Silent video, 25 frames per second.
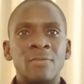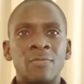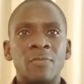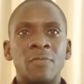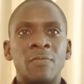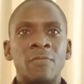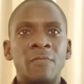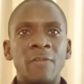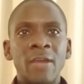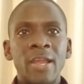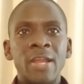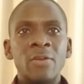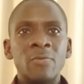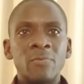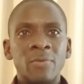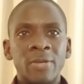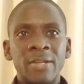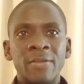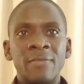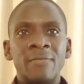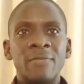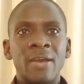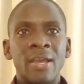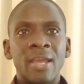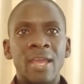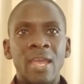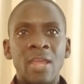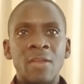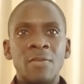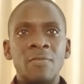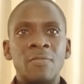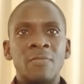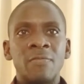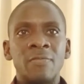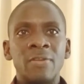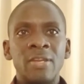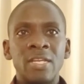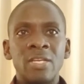to find whatever kind
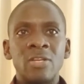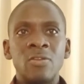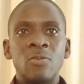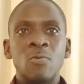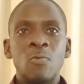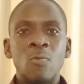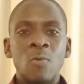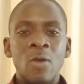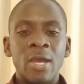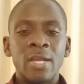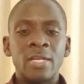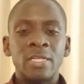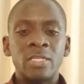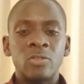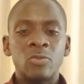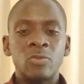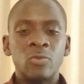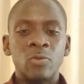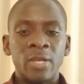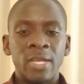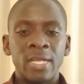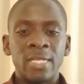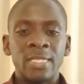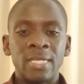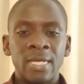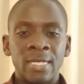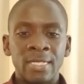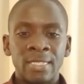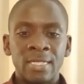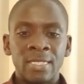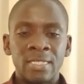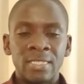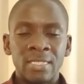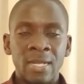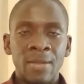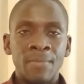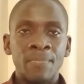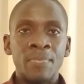of need you want to get at
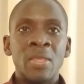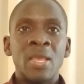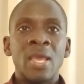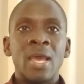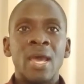that time.